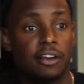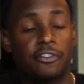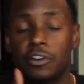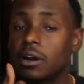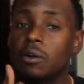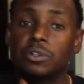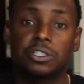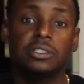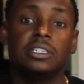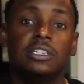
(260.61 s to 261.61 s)
Figure out
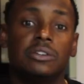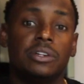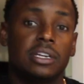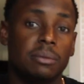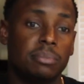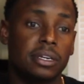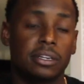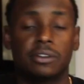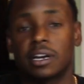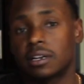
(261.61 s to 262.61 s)
what you need to do to get
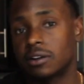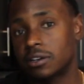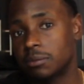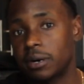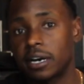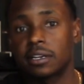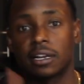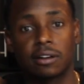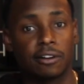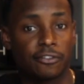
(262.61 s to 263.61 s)
big. You got to learn your body. You
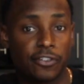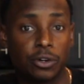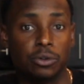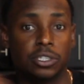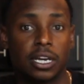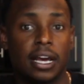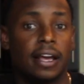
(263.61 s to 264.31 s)
got to learn foods.